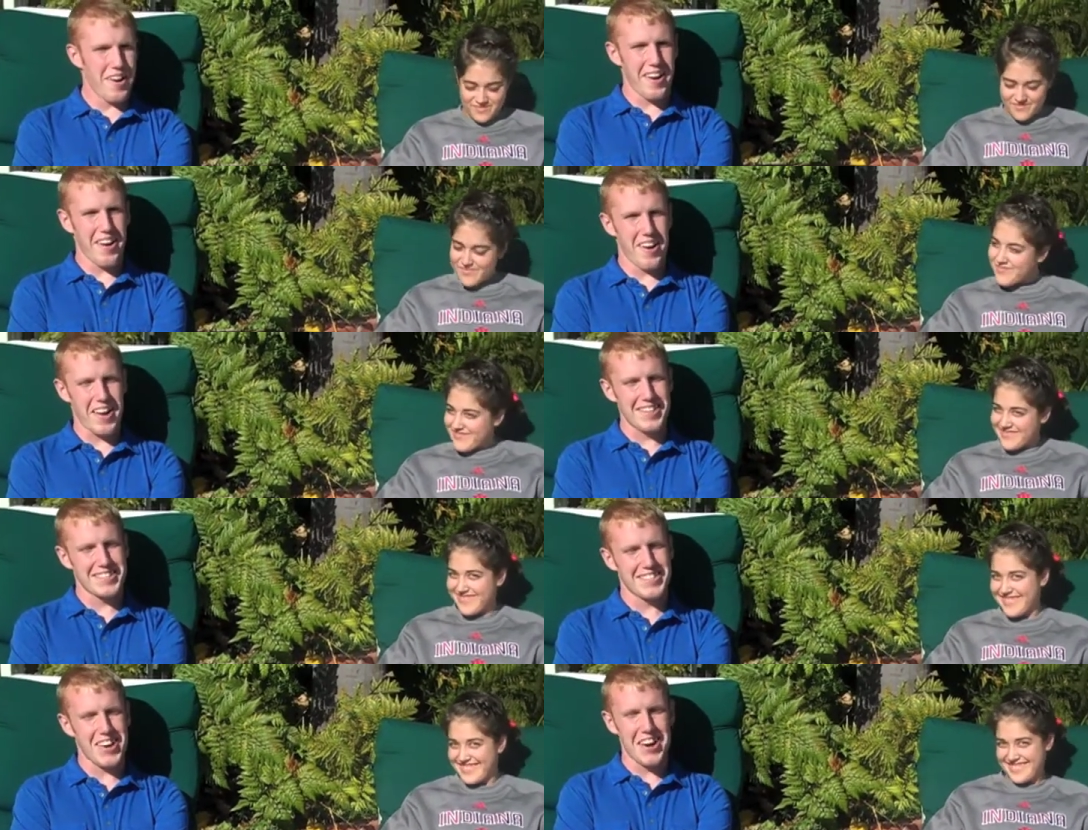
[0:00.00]
Speaker 1: here in
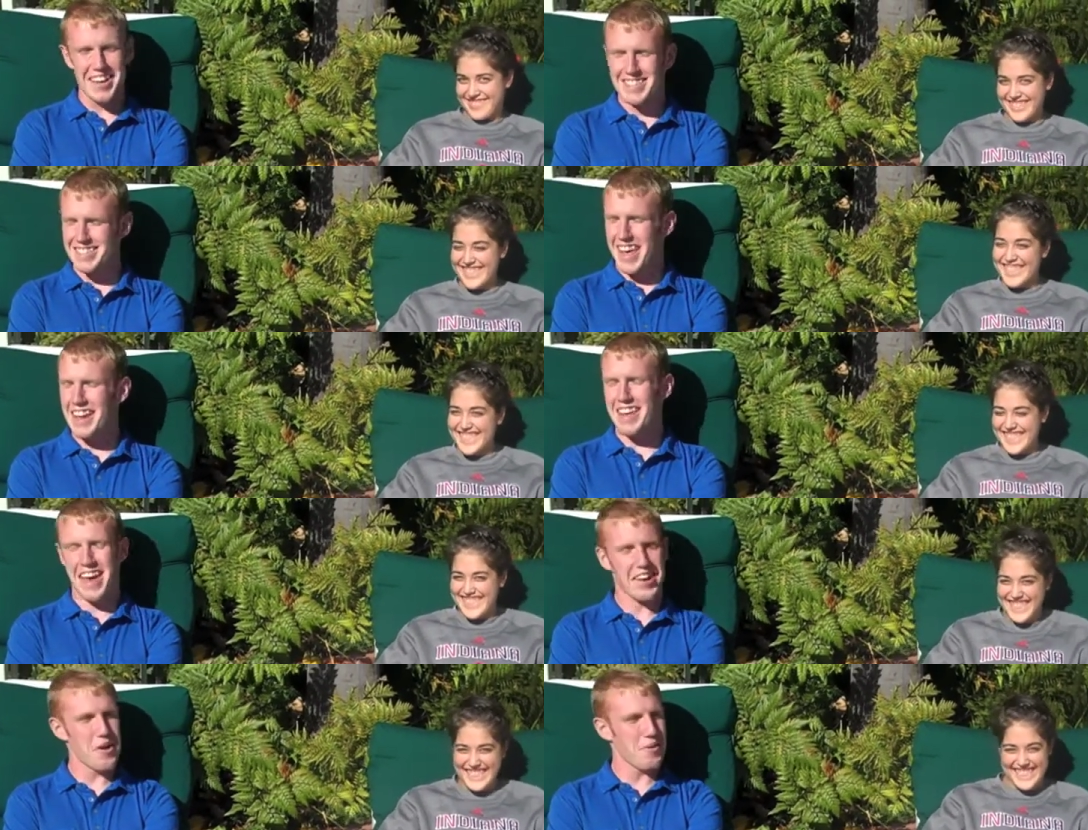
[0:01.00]
sunny San
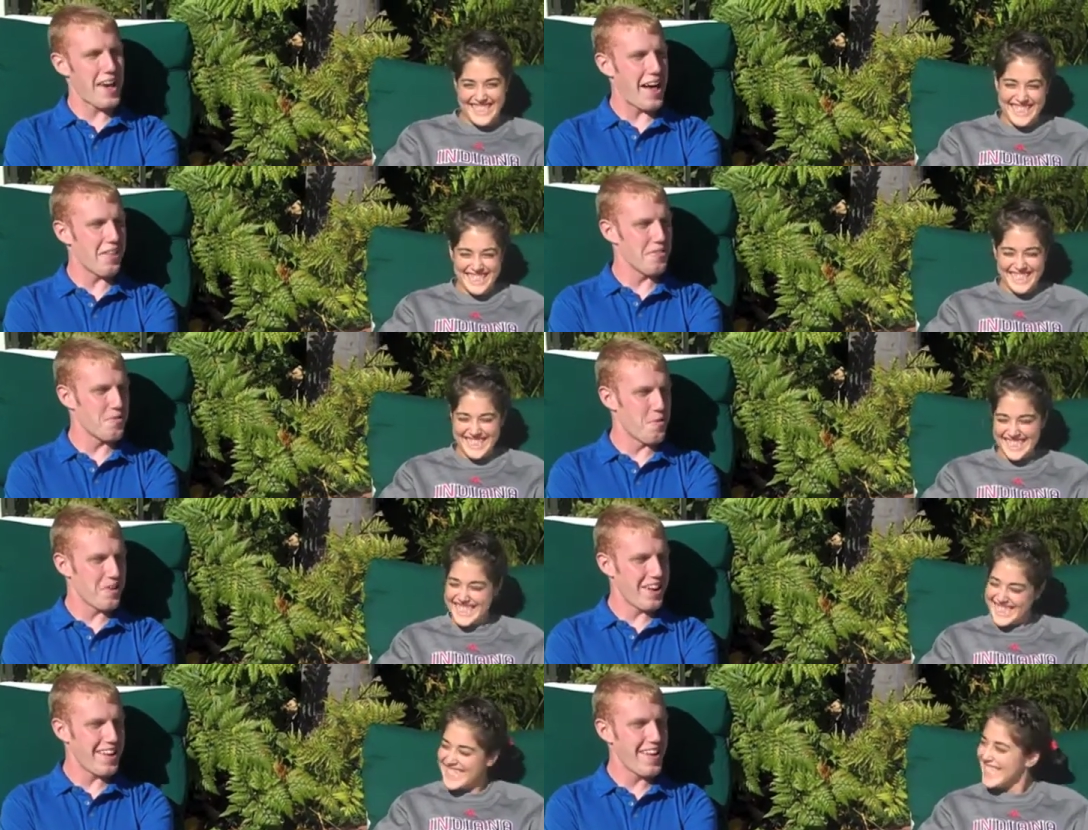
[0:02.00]
Diego,
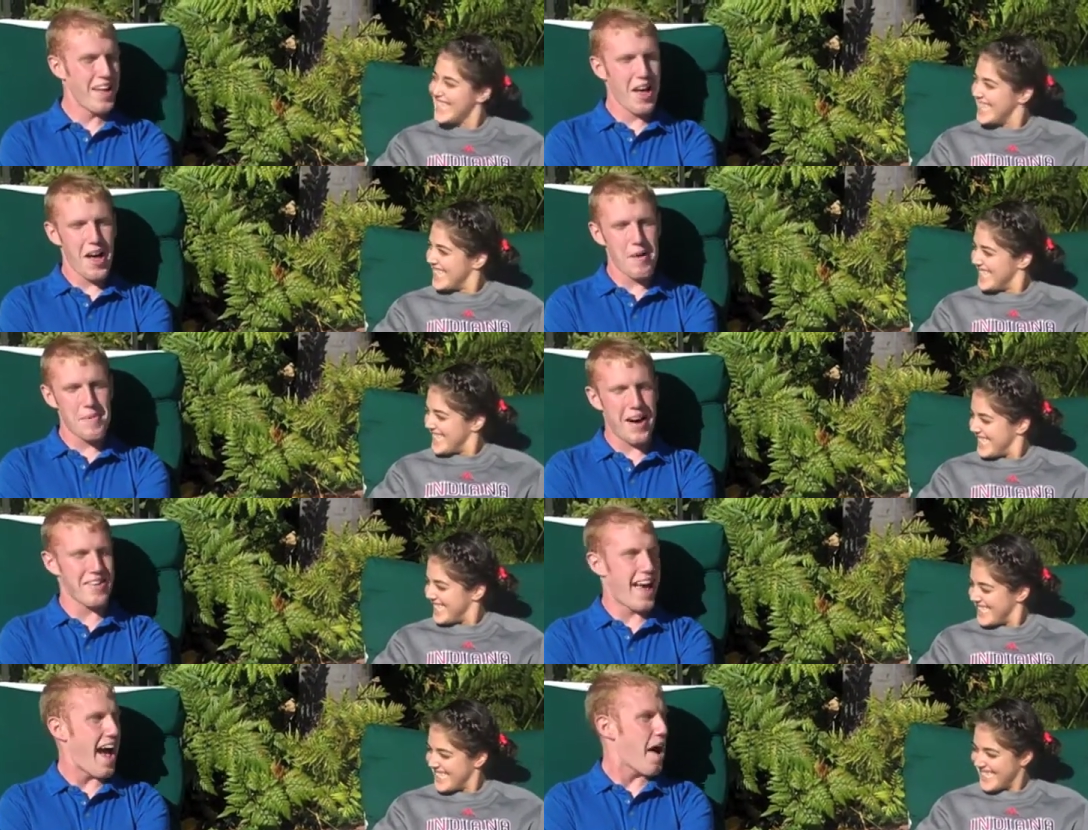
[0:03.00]
California, about
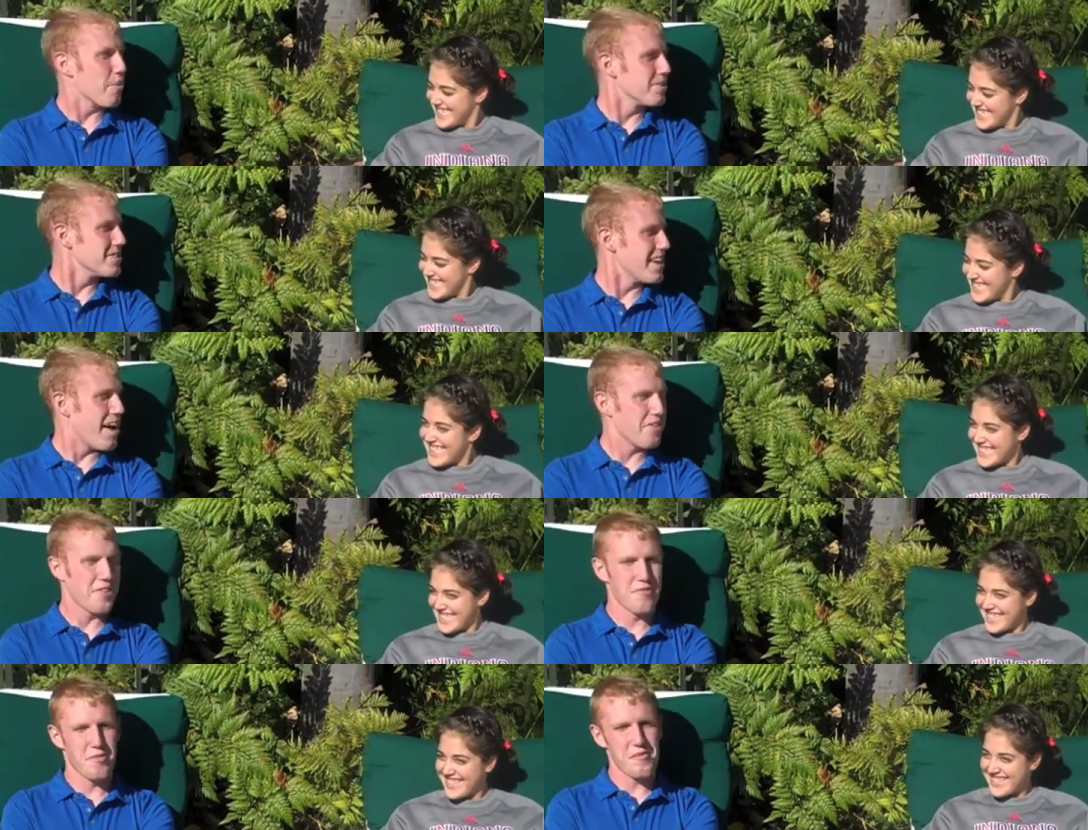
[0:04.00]
an hour
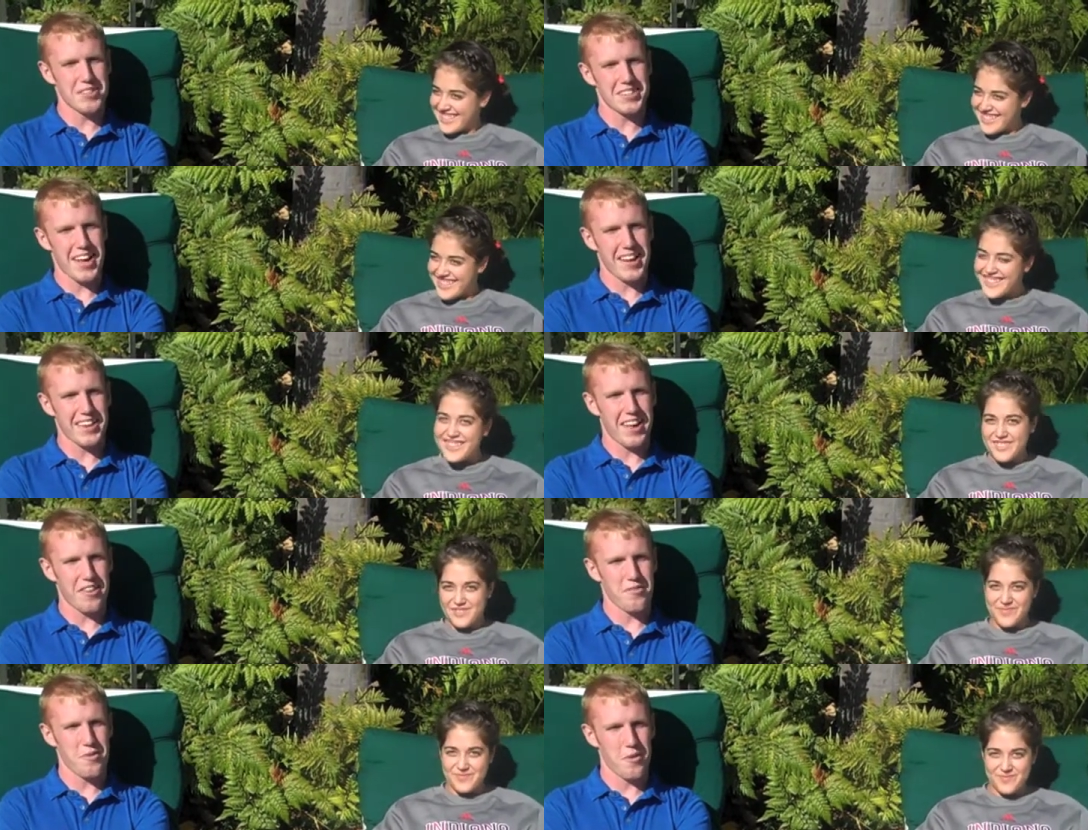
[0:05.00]
south of Riverside,
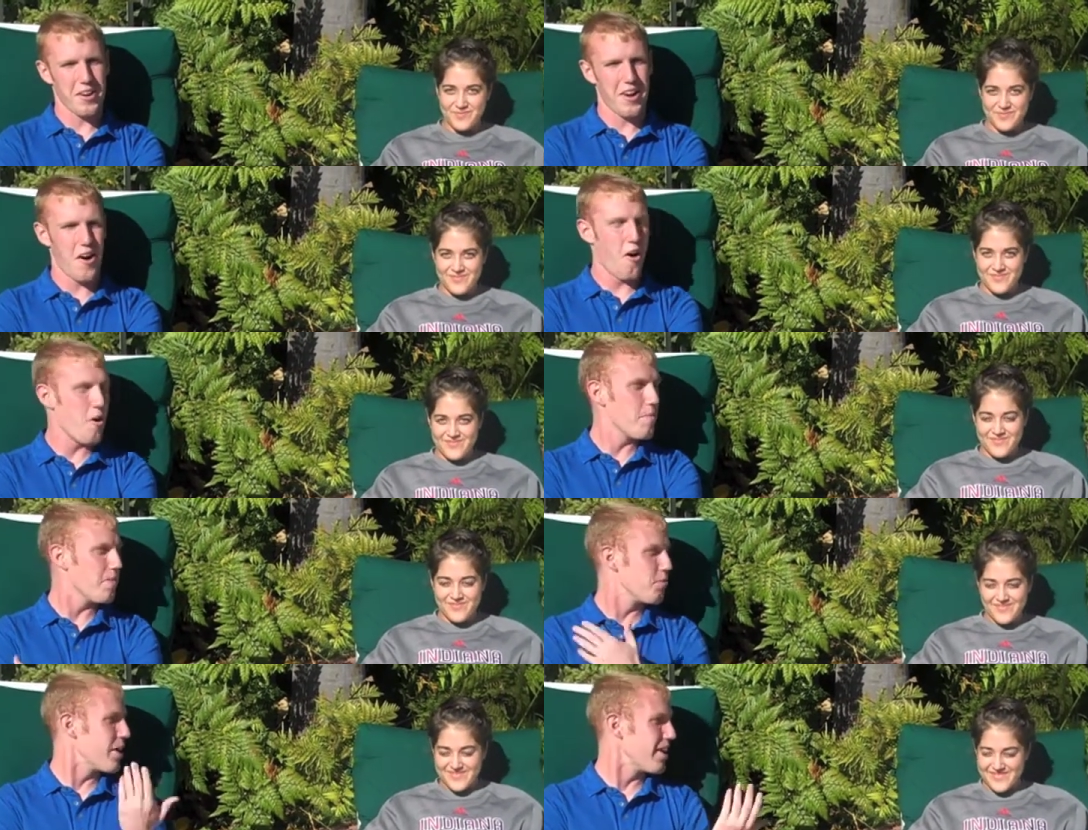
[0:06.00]
California, home
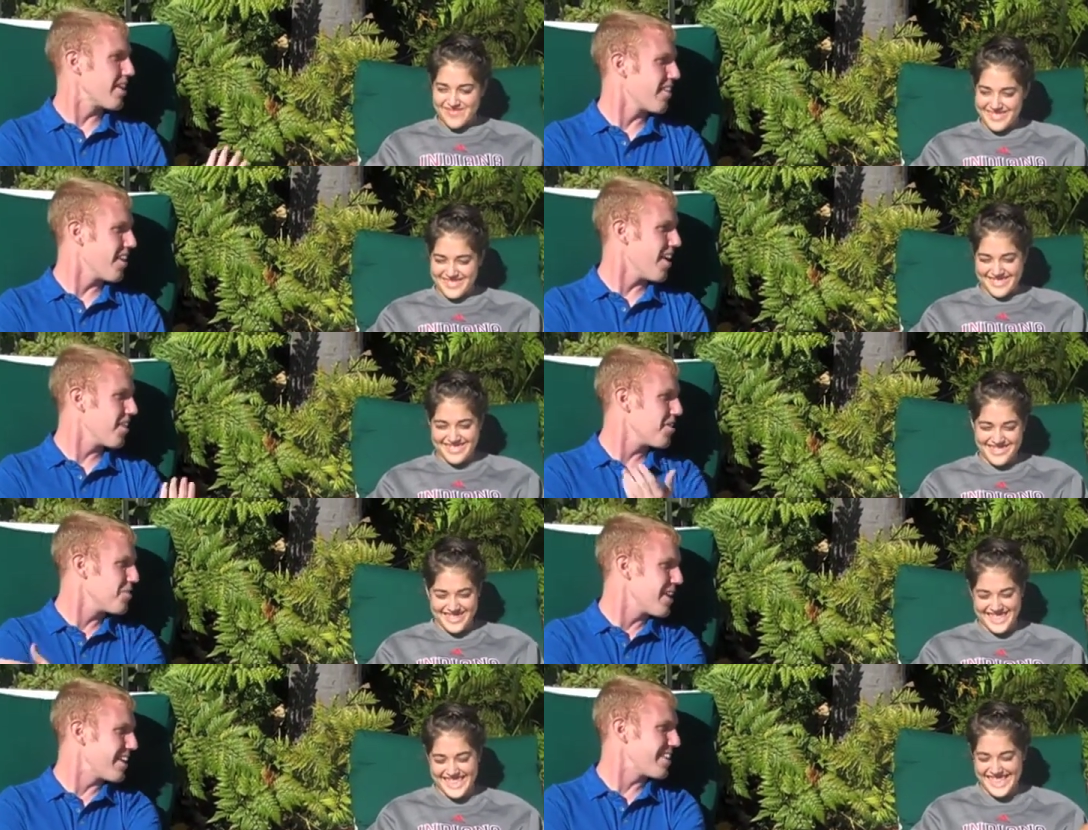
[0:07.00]
of Whitney Granado.
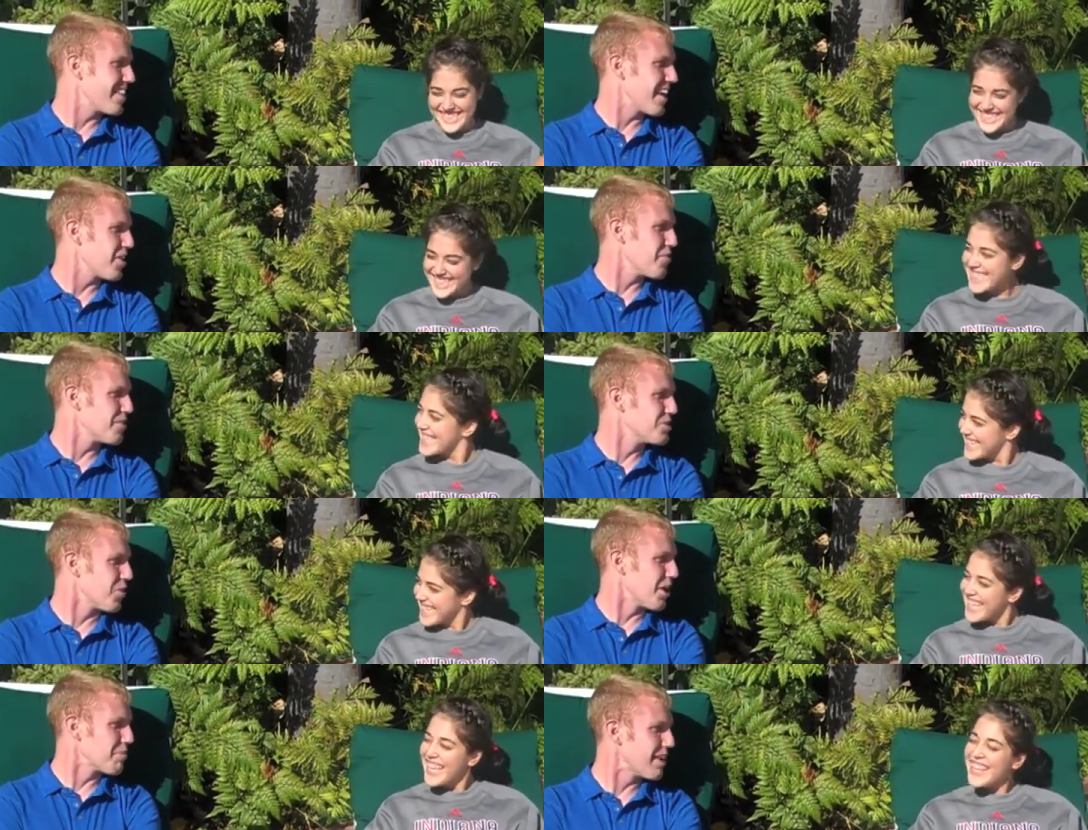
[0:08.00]
Whitney, thank you for
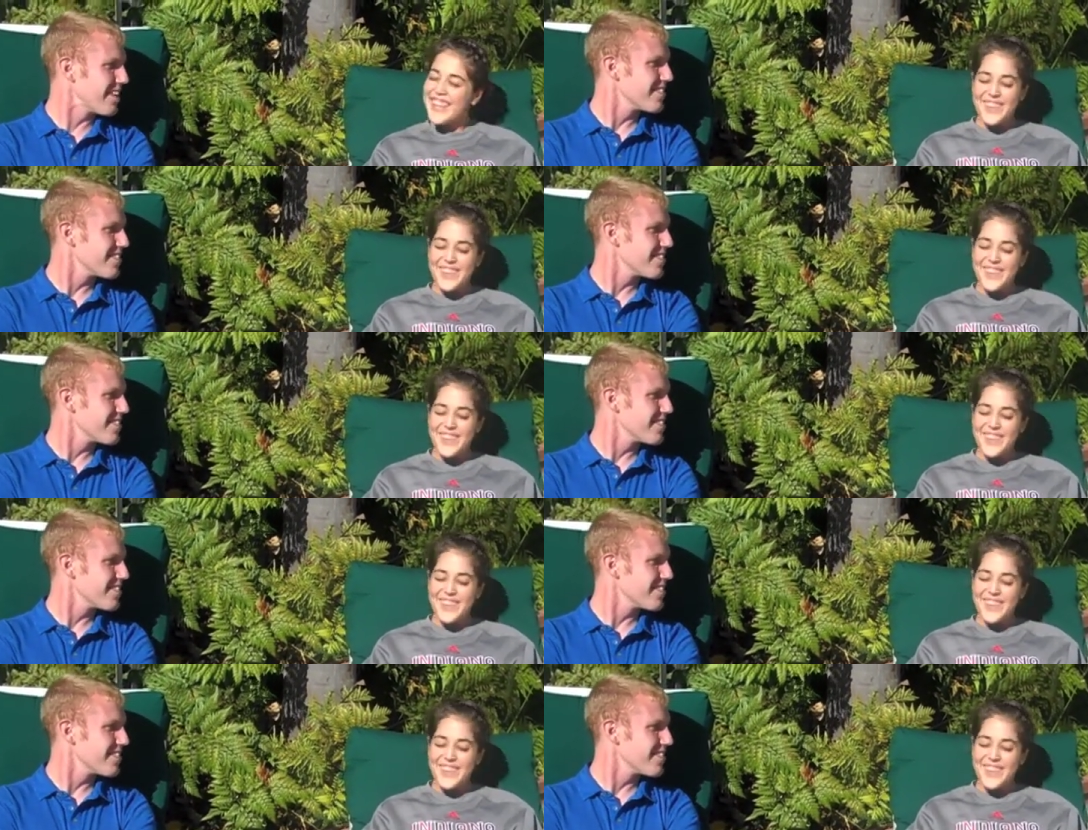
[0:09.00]
joining me.